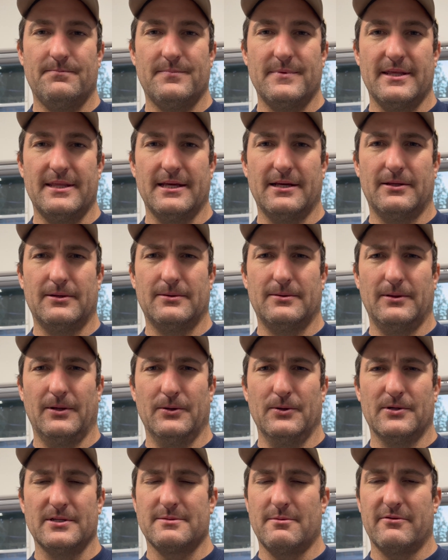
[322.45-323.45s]
I think
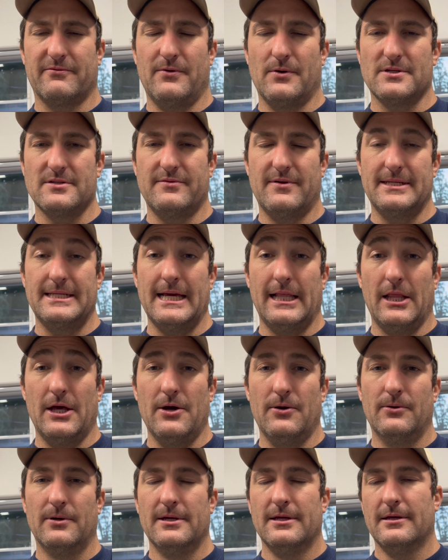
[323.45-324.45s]
Luke is one of the folks who's done
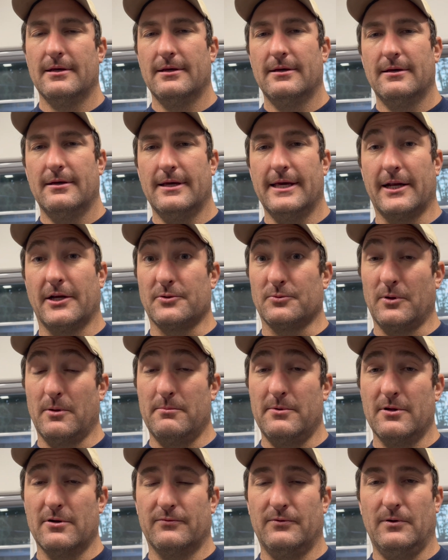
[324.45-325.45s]
yellow, and it's really
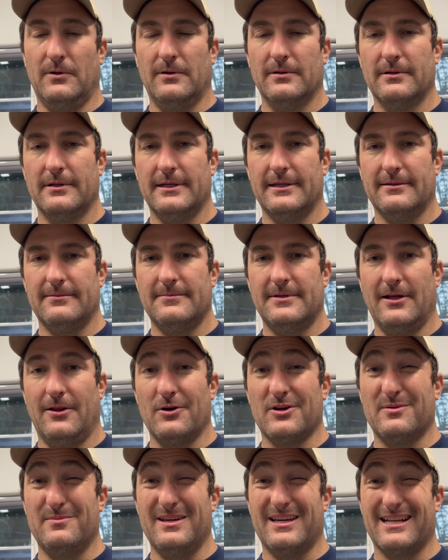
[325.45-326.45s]
beautiful. Yellow
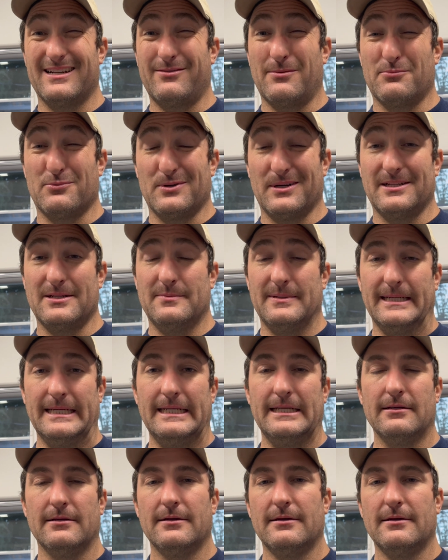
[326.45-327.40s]
can be kind of a prick to paint,